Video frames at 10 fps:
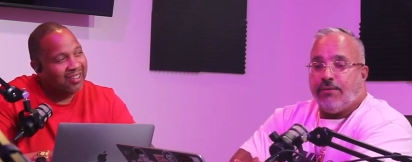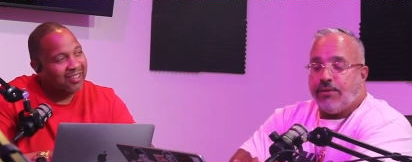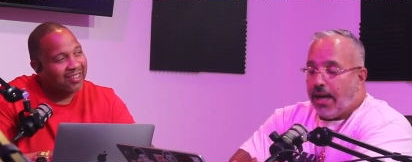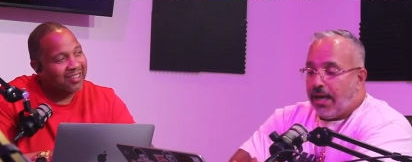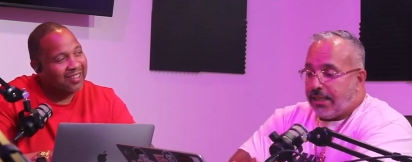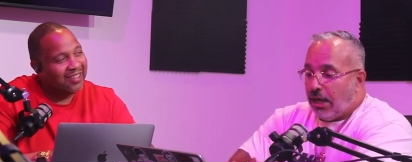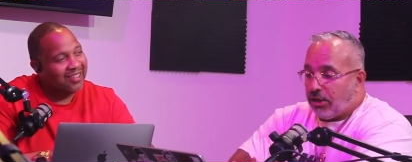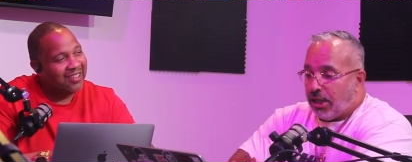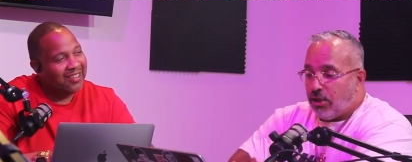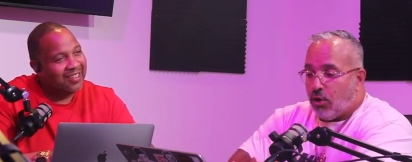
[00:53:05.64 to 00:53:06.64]
Speaker 1: If you guys
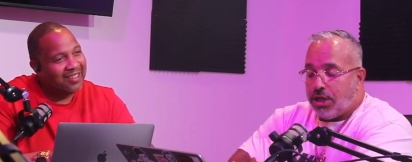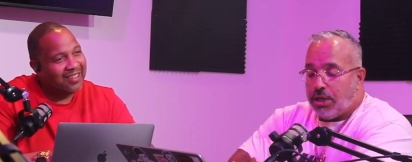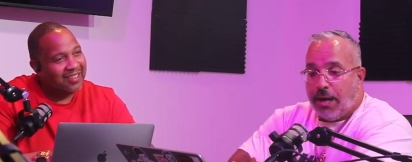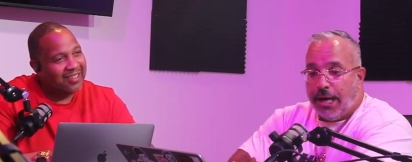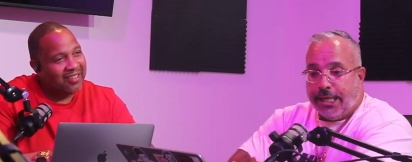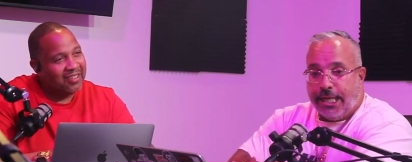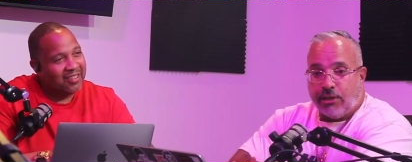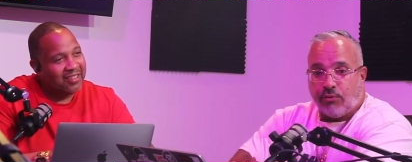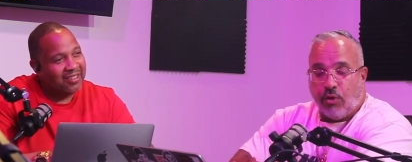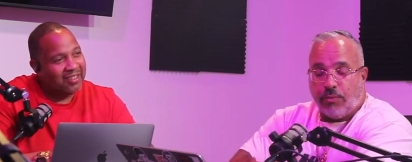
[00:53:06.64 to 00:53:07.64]
out there know anybody
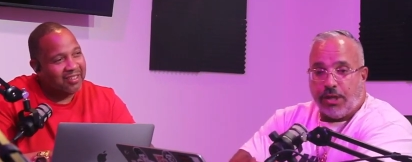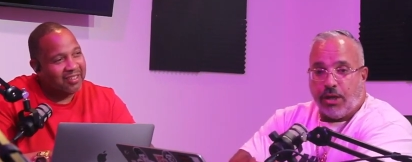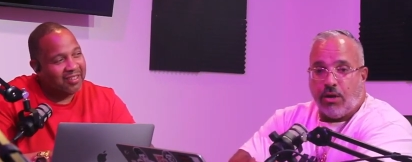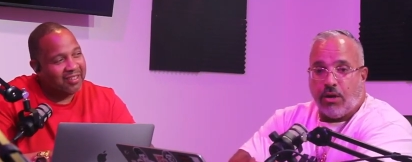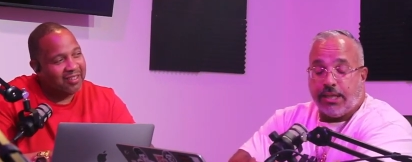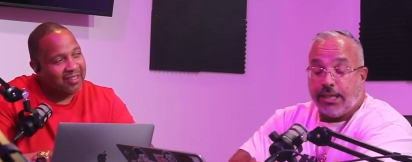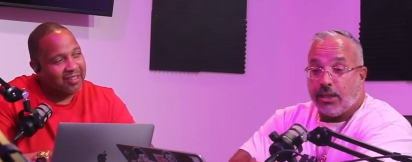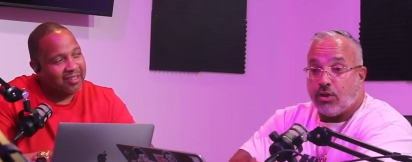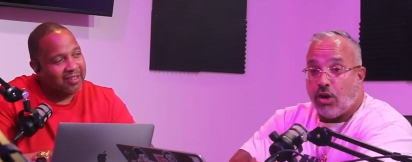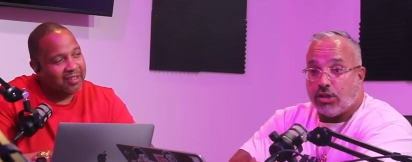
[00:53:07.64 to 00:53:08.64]
that's formerly or uh, that's
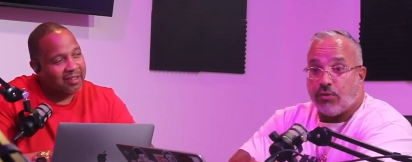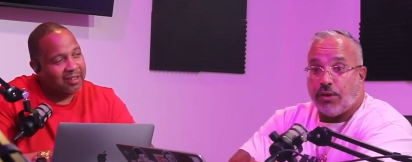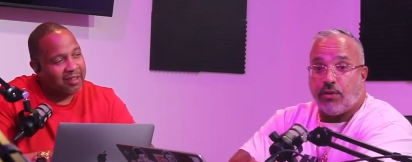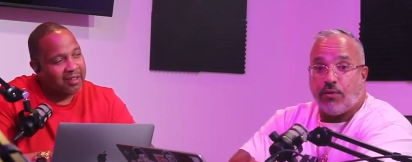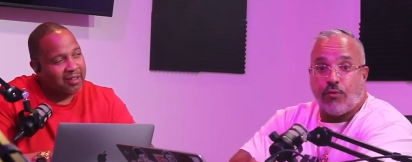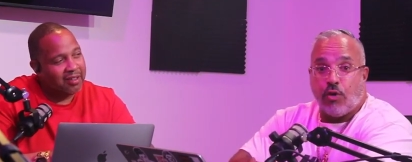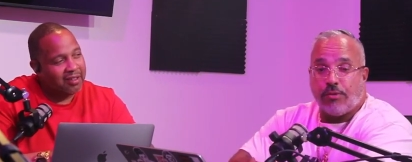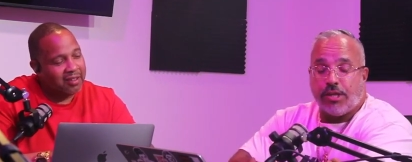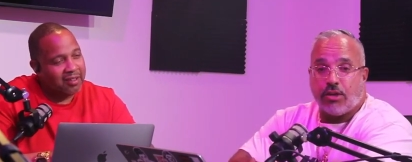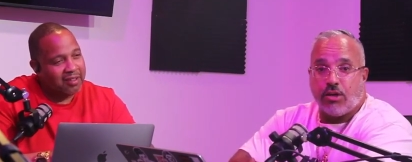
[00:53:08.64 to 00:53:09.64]
incarcerated or
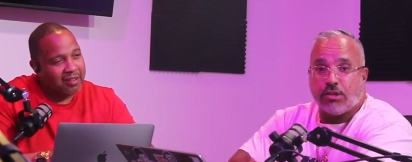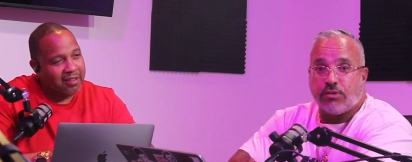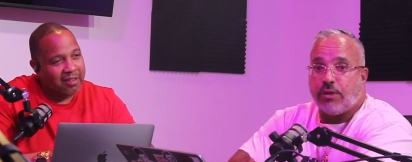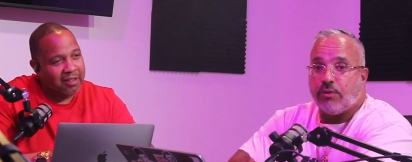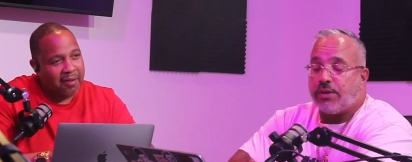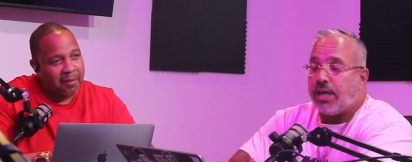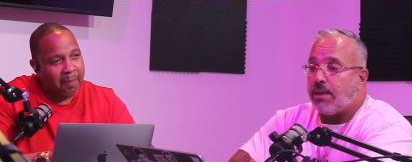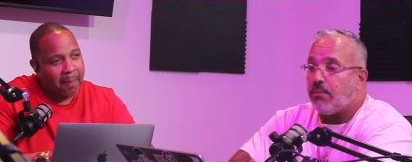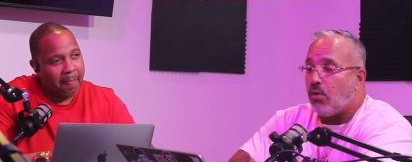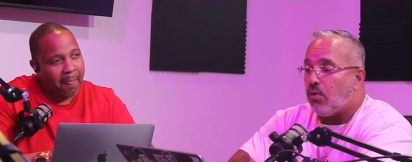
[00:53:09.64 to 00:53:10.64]
formerly incarcerated who
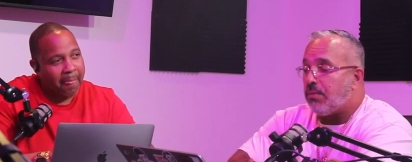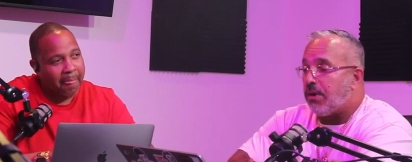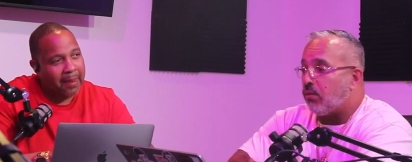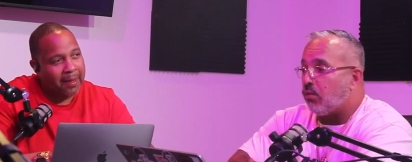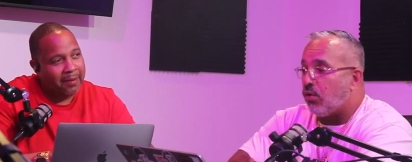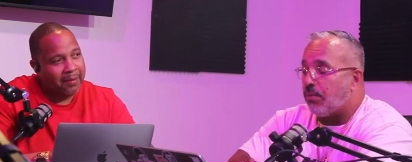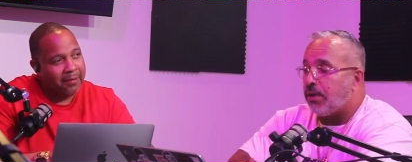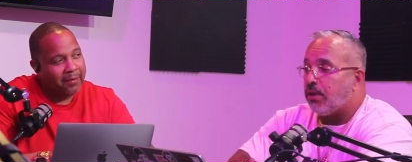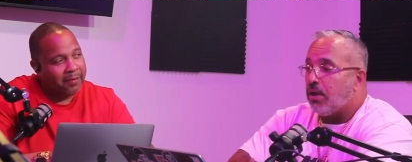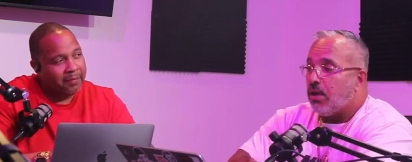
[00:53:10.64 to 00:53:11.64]
came home, man, a
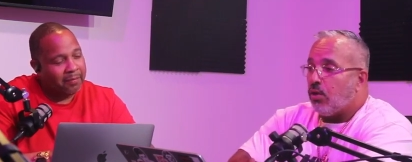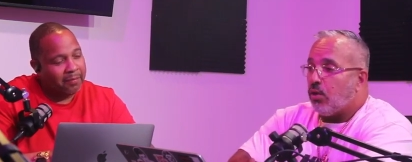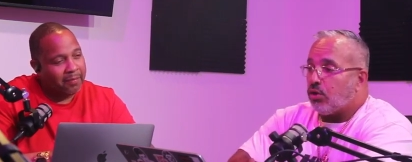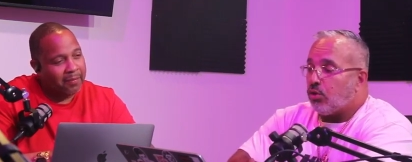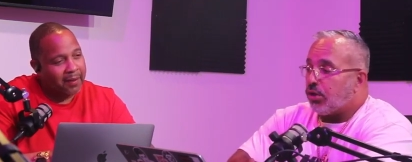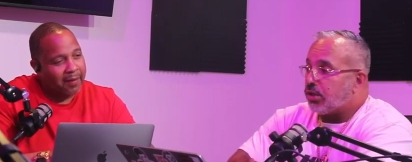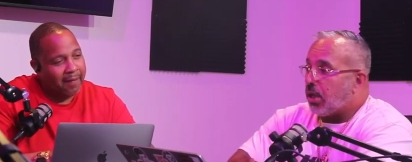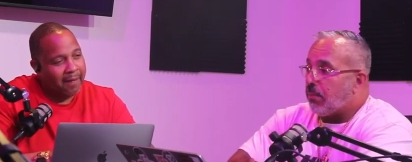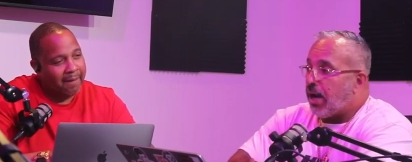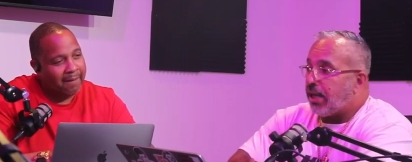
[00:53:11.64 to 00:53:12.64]
woman who are doing
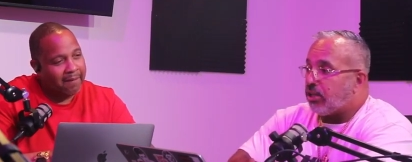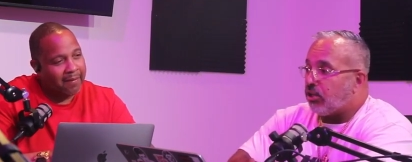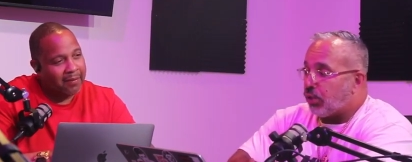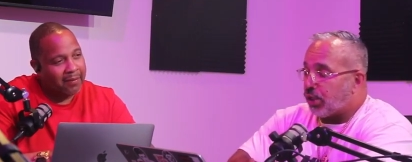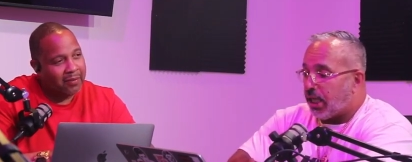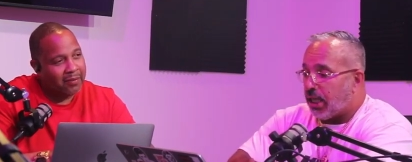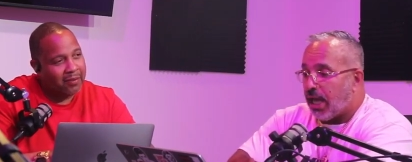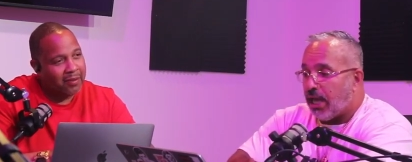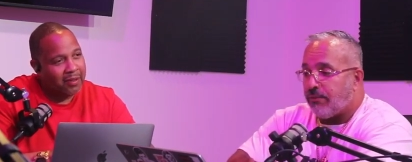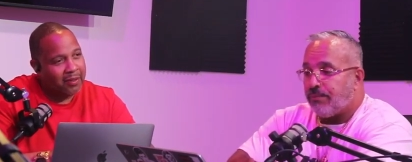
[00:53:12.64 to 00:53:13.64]
something positive with their
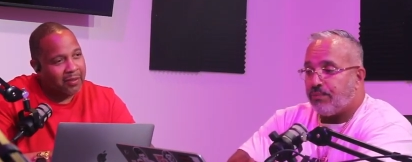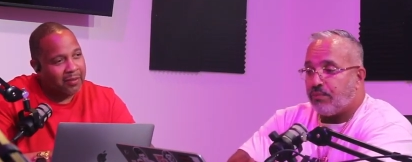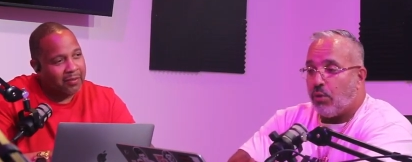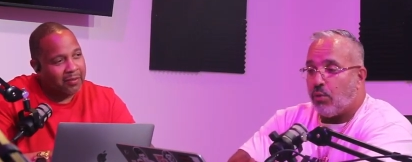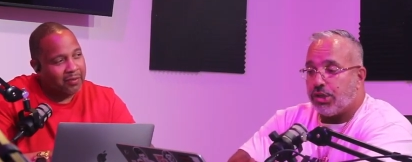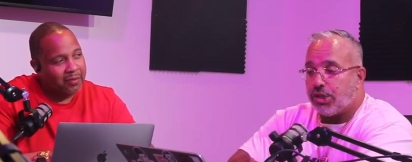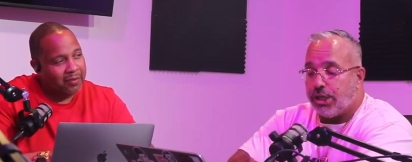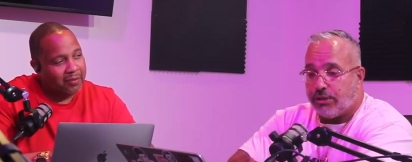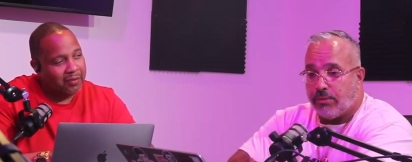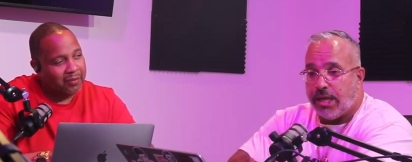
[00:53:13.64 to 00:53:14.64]
life and want to
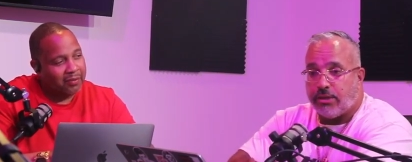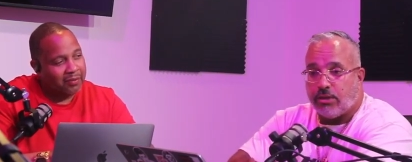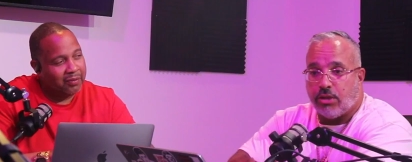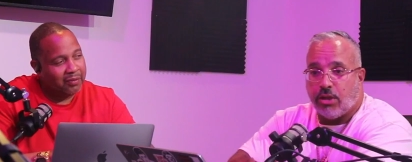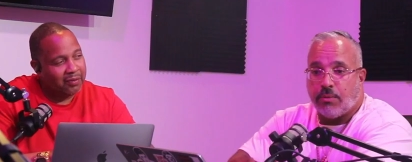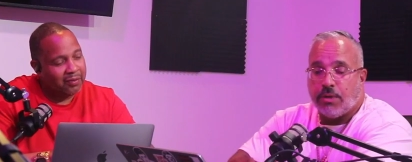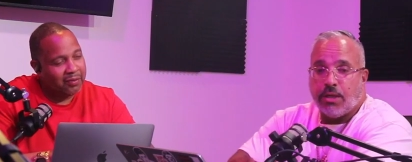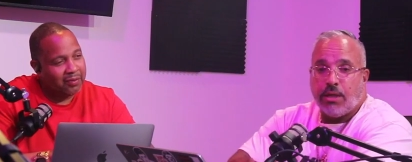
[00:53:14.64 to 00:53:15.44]
shed some light on them,